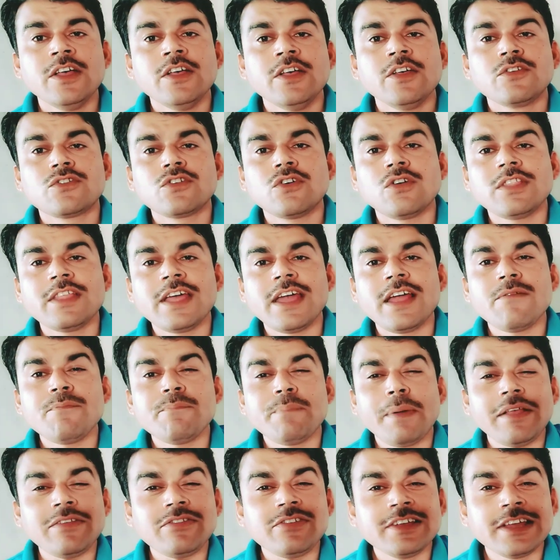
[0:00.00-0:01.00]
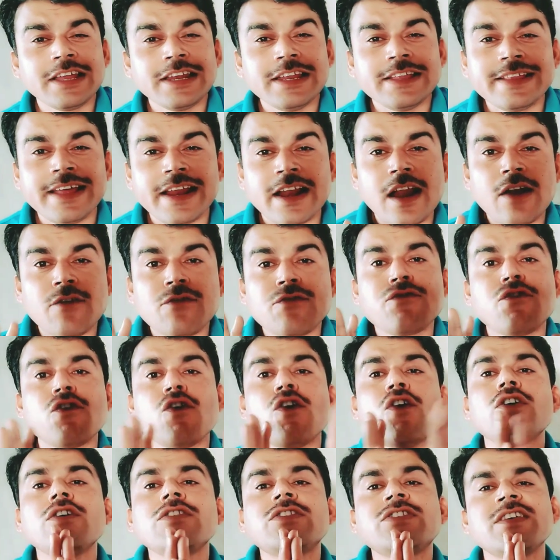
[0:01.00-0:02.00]
So there are
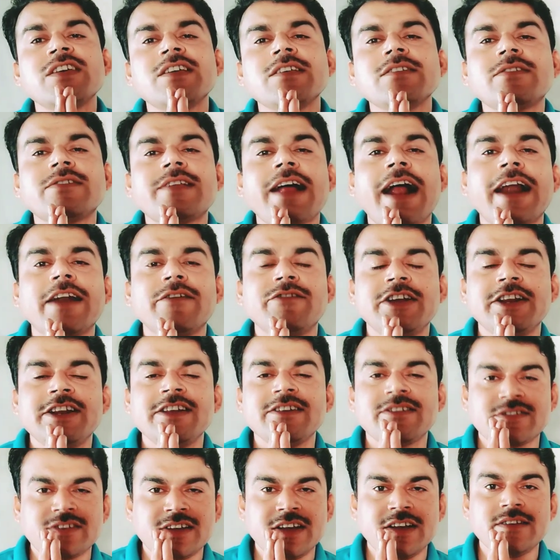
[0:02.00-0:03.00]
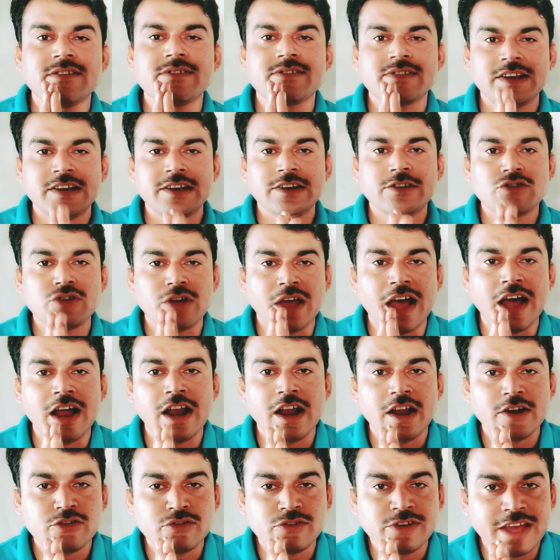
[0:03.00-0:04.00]
4 things that we discussed in
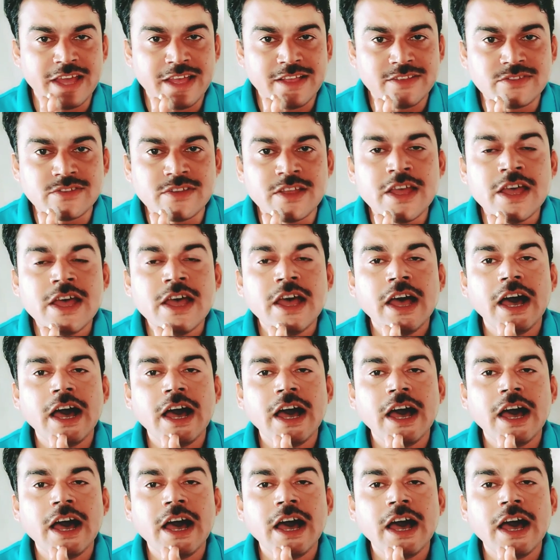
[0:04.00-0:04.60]
today's